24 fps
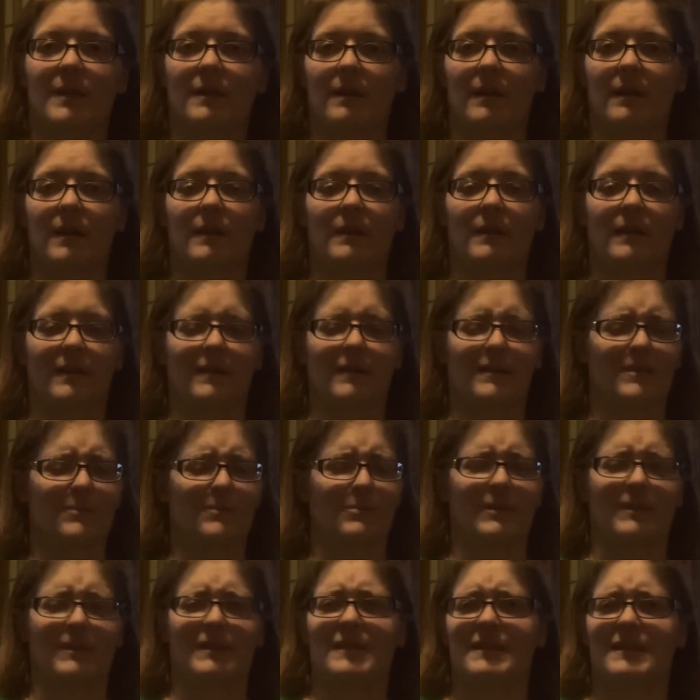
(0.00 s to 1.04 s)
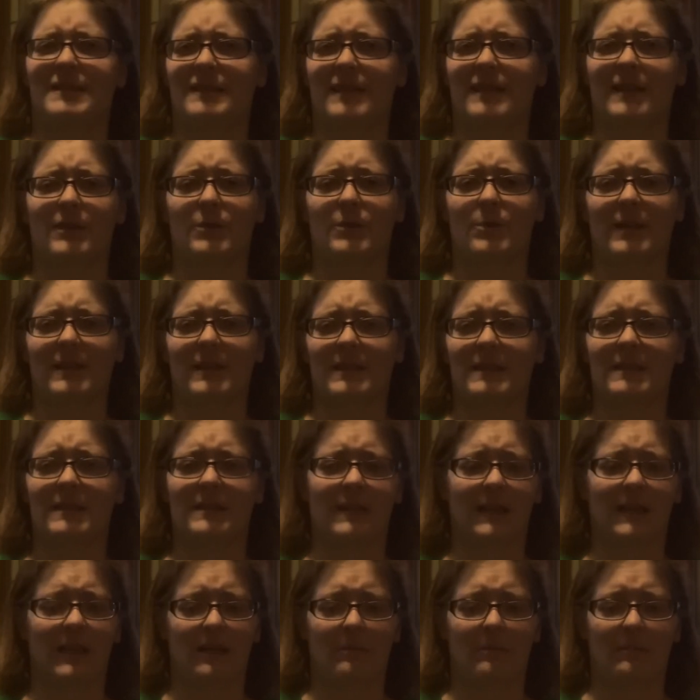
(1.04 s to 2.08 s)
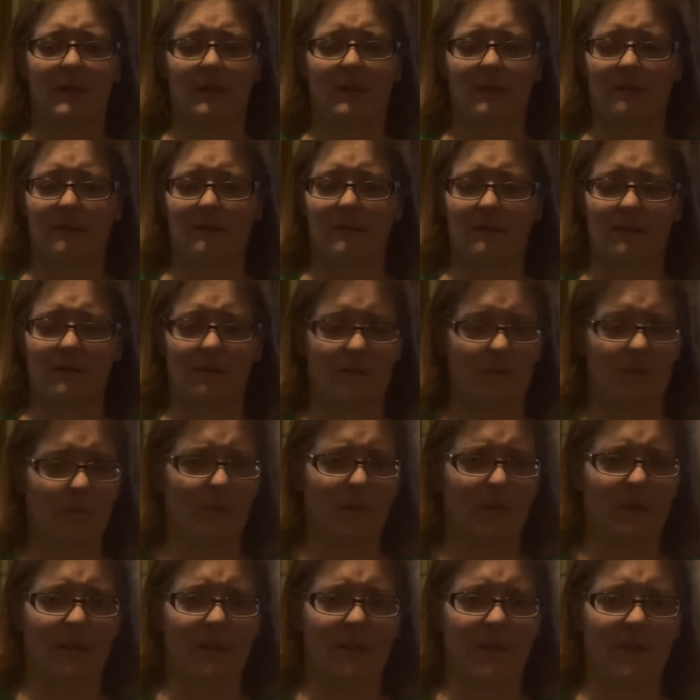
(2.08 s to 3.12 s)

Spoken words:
And that's where these side quests came in with